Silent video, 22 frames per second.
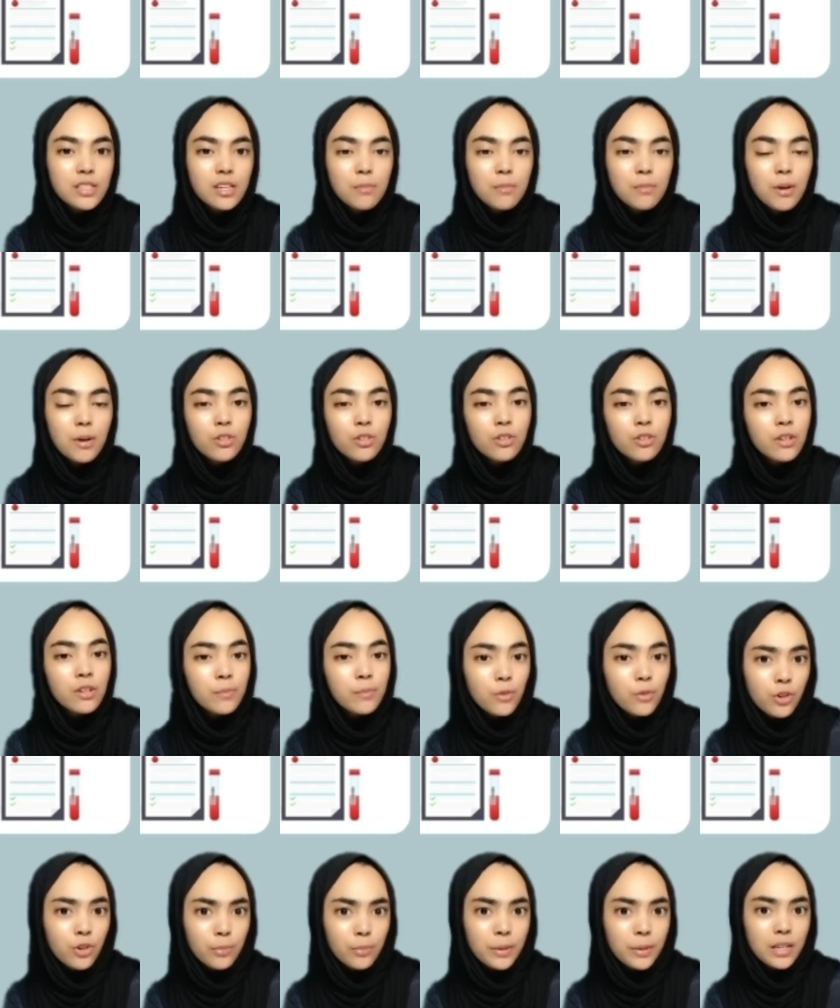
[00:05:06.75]
amount of
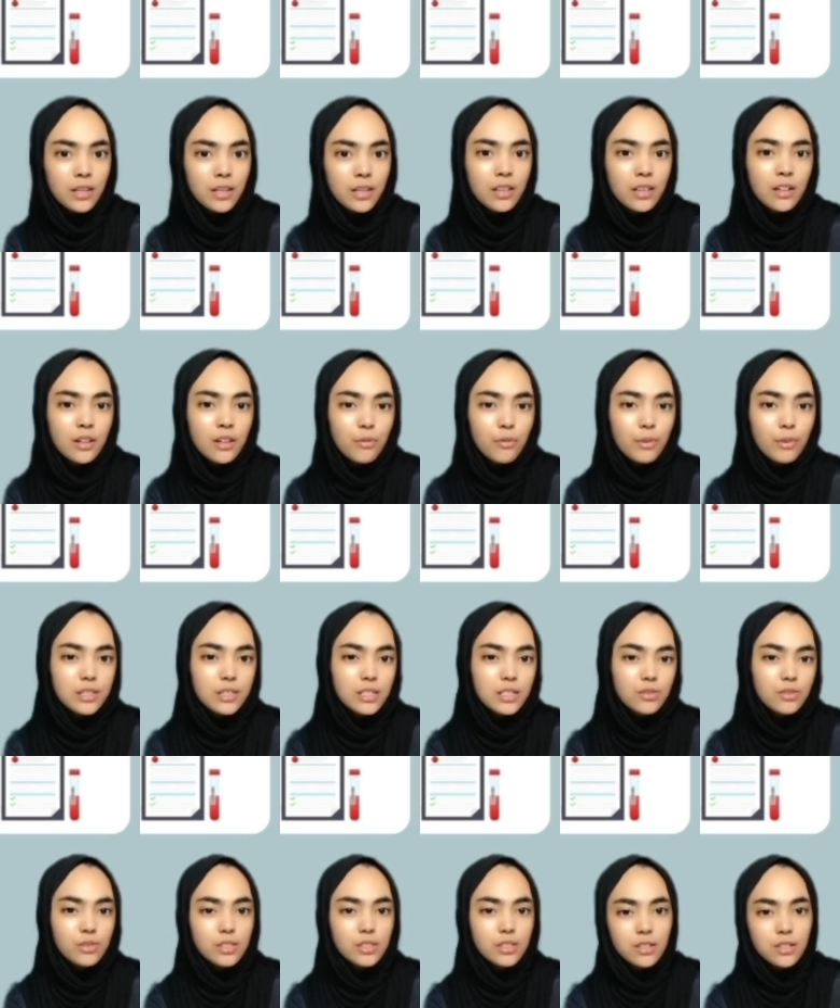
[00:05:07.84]
hemoglobin, which is
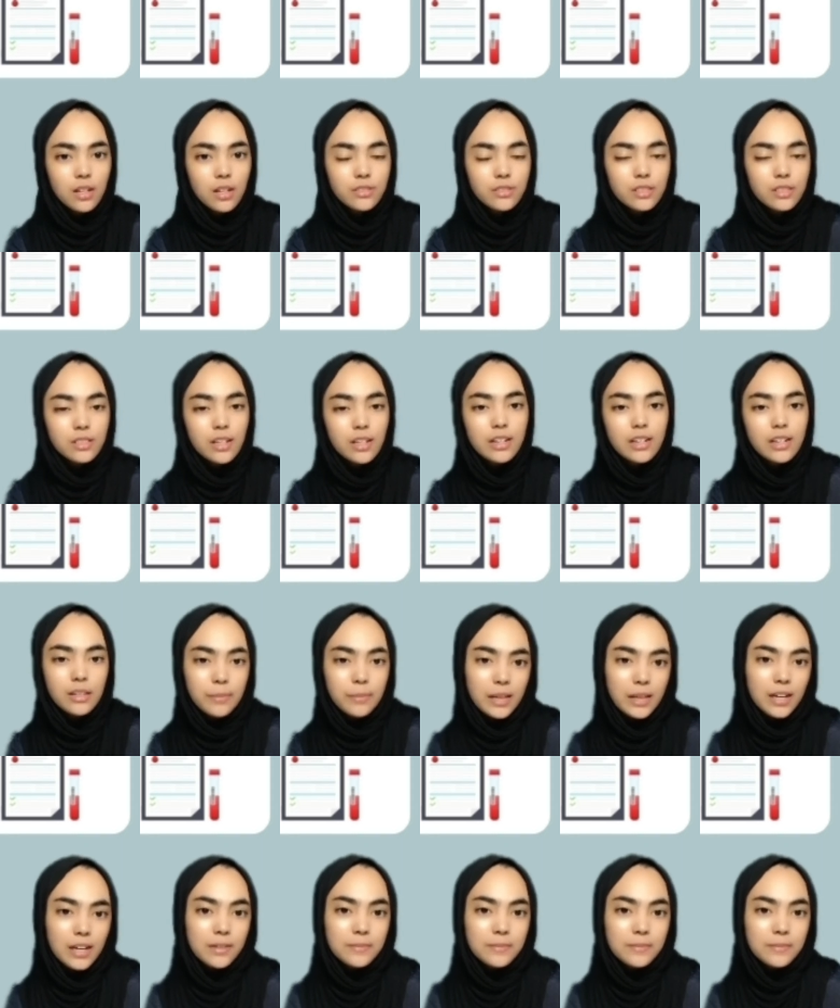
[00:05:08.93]
results in the anemia.